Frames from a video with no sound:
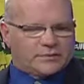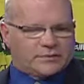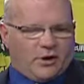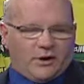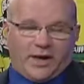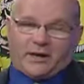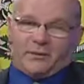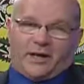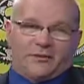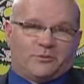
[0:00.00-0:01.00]
So
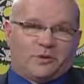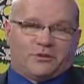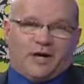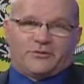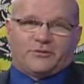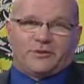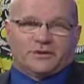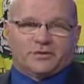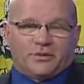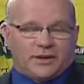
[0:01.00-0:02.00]
anyway, we're done for
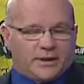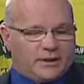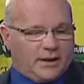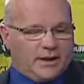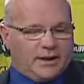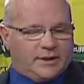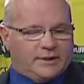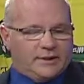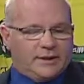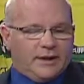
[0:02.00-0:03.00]
this week.
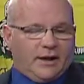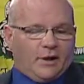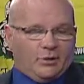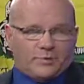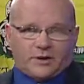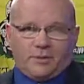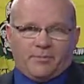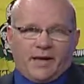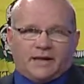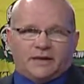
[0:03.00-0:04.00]
Hope you come
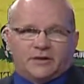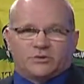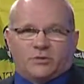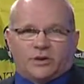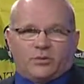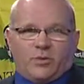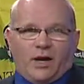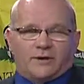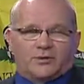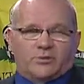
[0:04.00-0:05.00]
back next week and
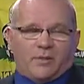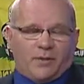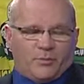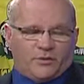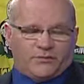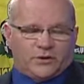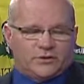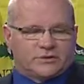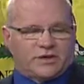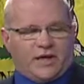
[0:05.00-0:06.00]
watch. Remember, if you
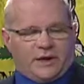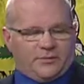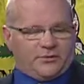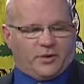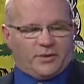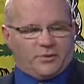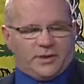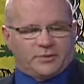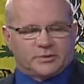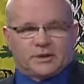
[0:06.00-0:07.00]
don't stand up for other
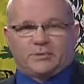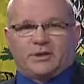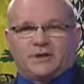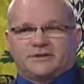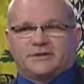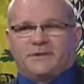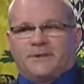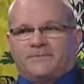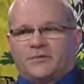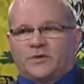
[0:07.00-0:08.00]
people's liberties,
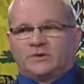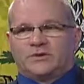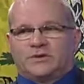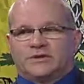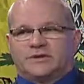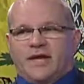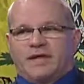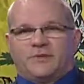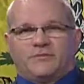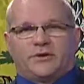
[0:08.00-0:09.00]
who's going to
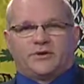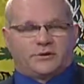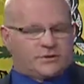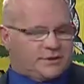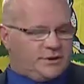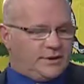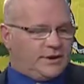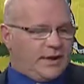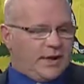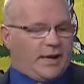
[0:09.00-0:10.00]
stand up for yours?
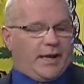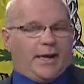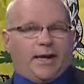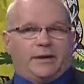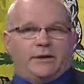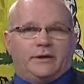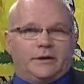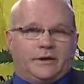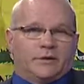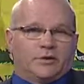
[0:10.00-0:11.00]

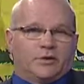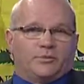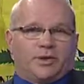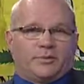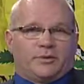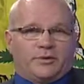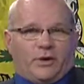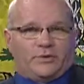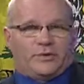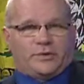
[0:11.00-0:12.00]
And good people
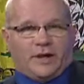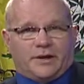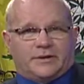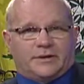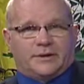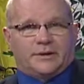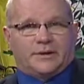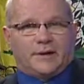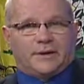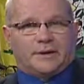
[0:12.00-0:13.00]
don't do nothing.
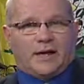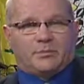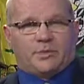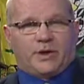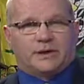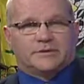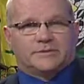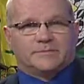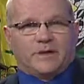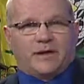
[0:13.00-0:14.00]
God bless.
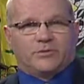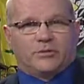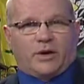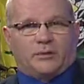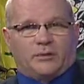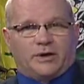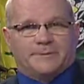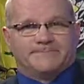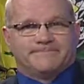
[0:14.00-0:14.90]
Have a great week.